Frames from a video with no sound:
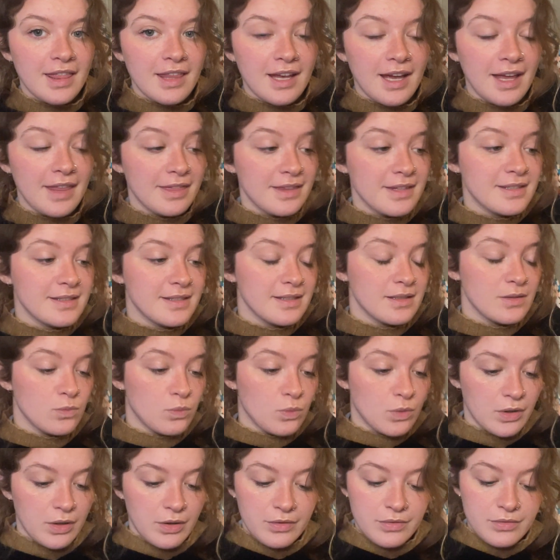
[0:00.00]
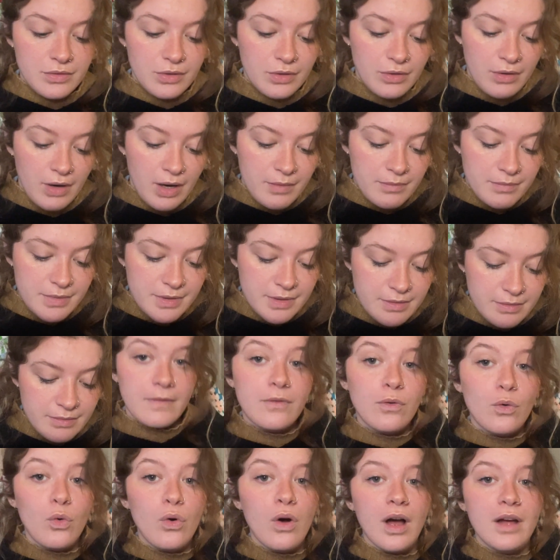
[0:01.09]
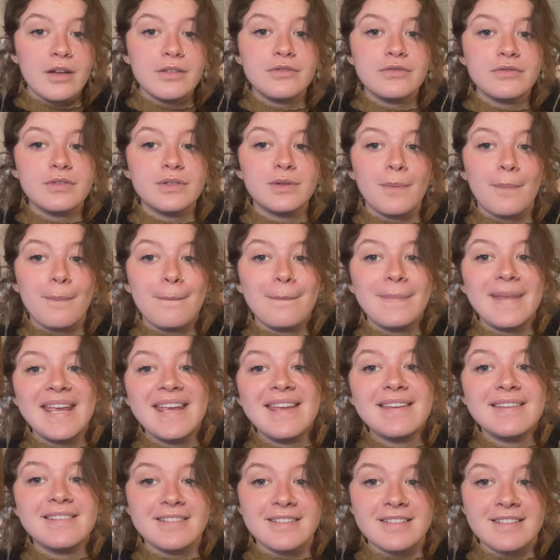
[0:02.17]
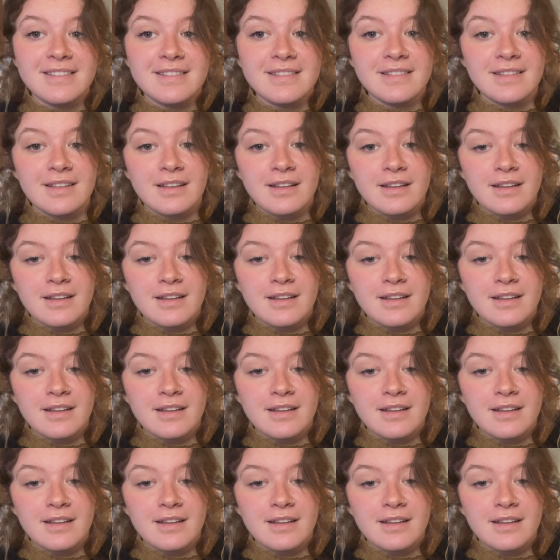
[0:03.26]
And this is 100 grams. 400 meters.